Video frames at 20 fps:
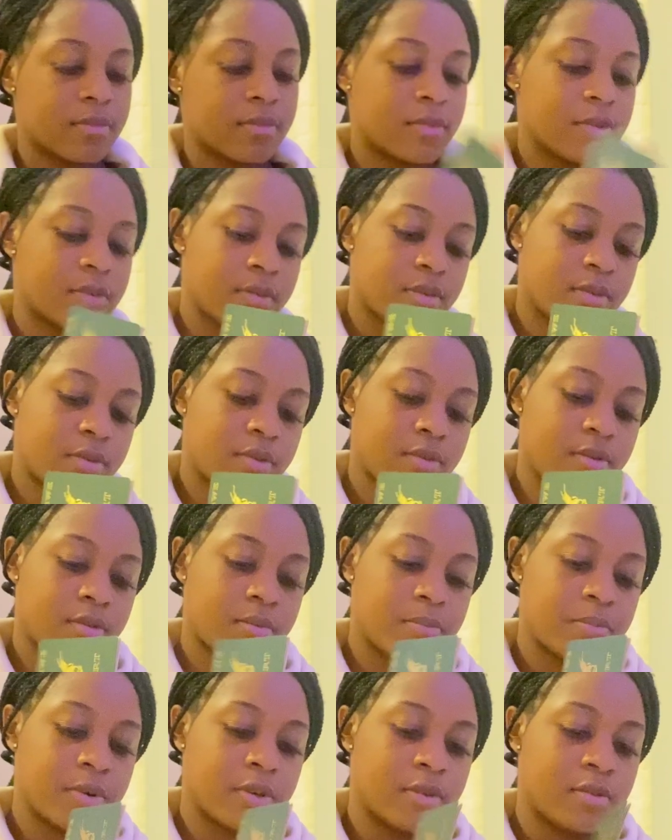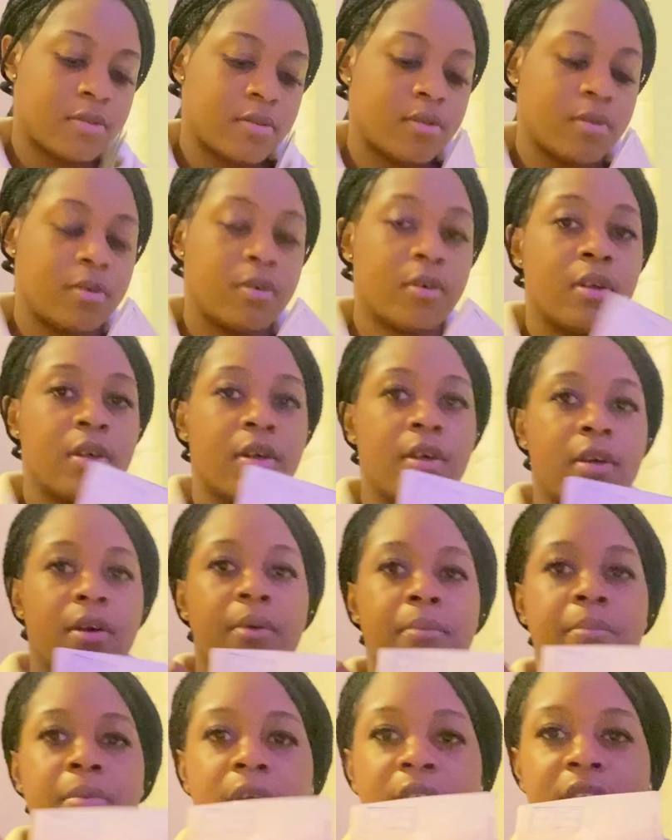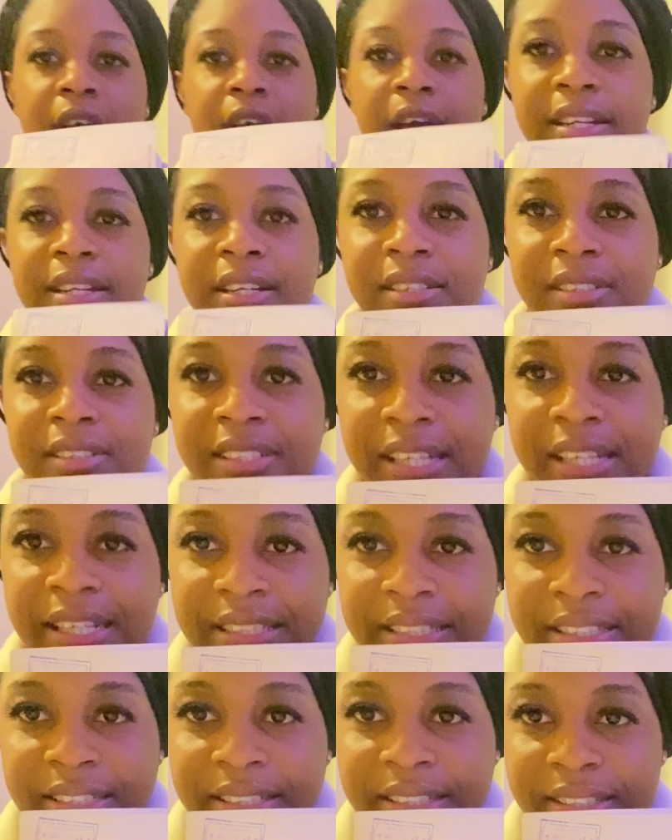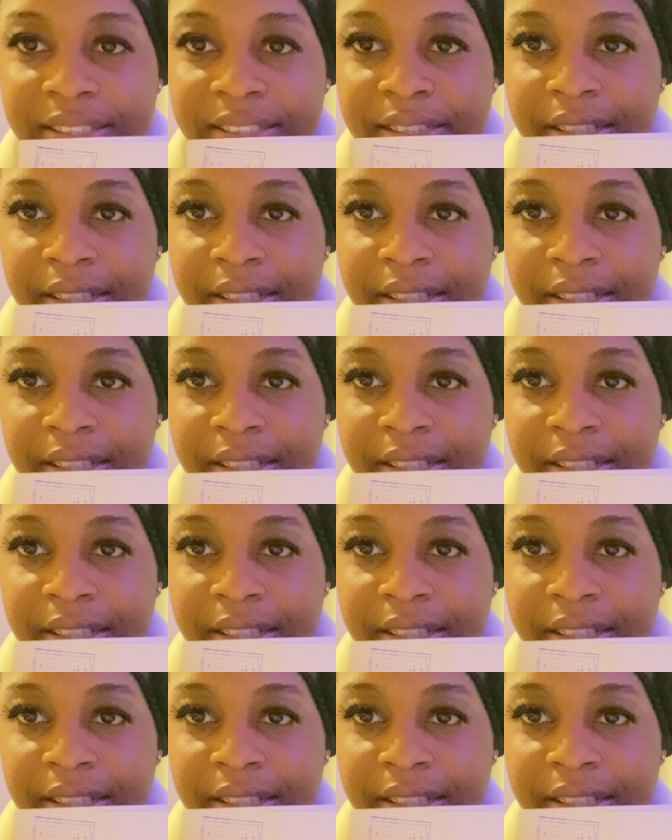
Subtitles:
Just personal, but it kind of looks like this.